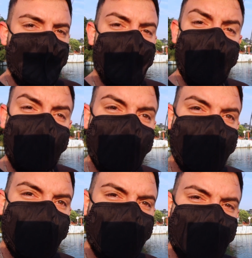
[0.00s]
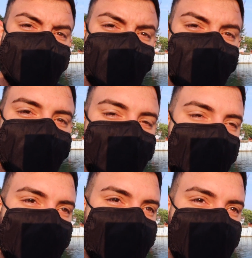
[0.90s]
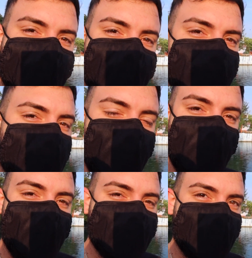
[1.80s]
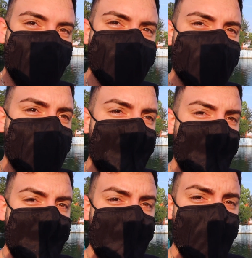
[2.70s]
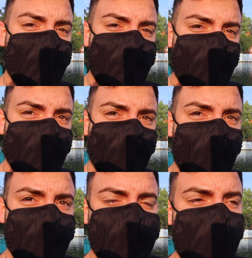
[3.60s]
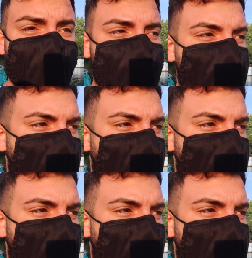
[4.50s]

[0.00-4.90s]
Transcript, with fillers: We're finally here, exclusive access to the Velocicoaster. We're gonna be one of the first people to